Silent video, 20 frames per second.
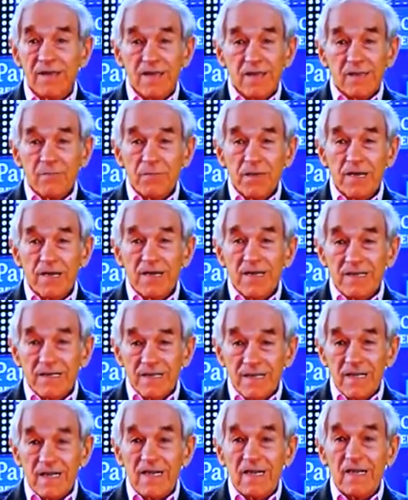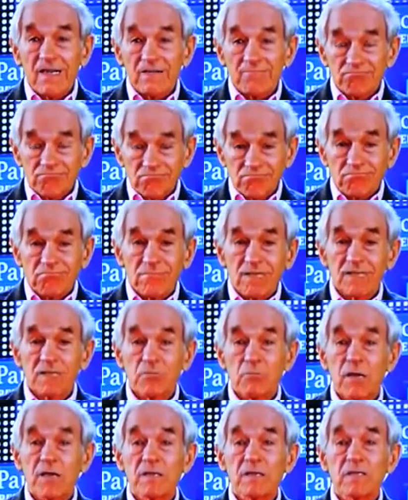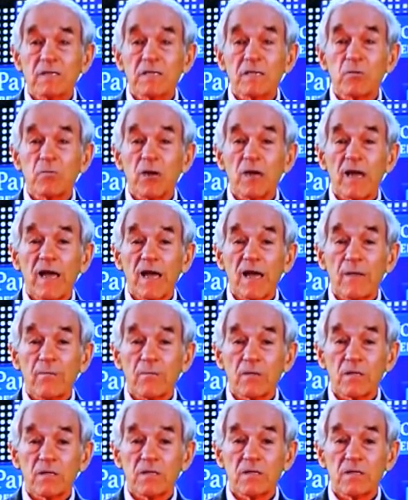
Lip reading: But let's wait and see what happens,